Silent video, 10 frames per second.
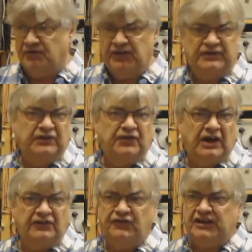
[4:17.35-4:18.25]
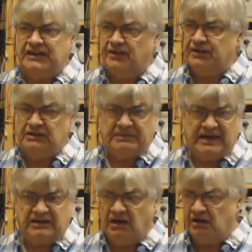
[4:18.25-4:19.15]
55 feet, I think, the
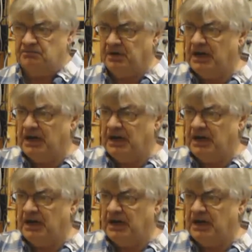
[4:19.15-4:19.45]
back garden,